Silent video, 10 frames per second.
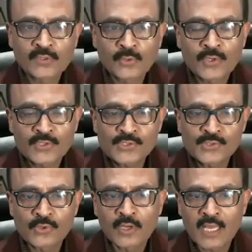Kudos to
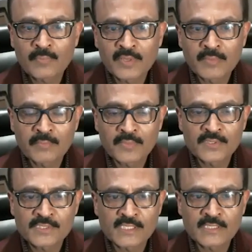all RP
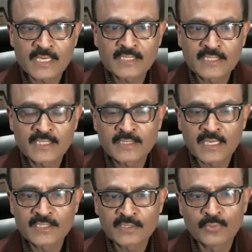members and
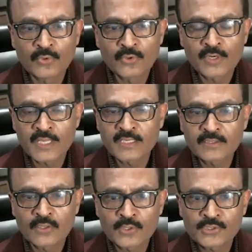the board, and
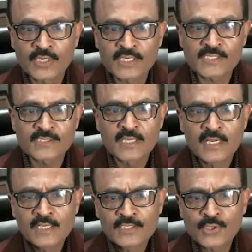congratulations.
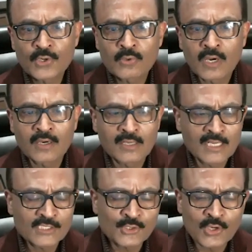So
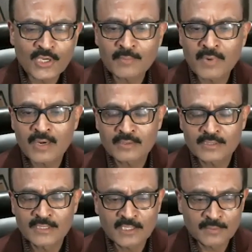let's talk about
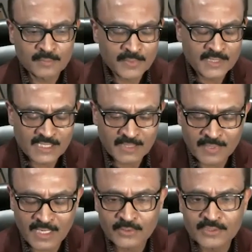little bit
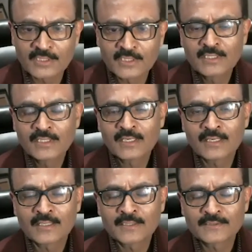about
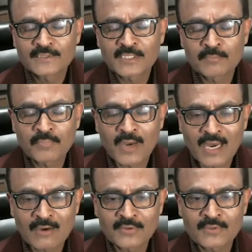some
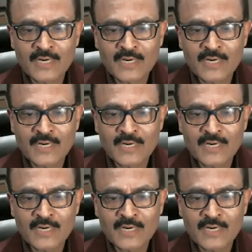power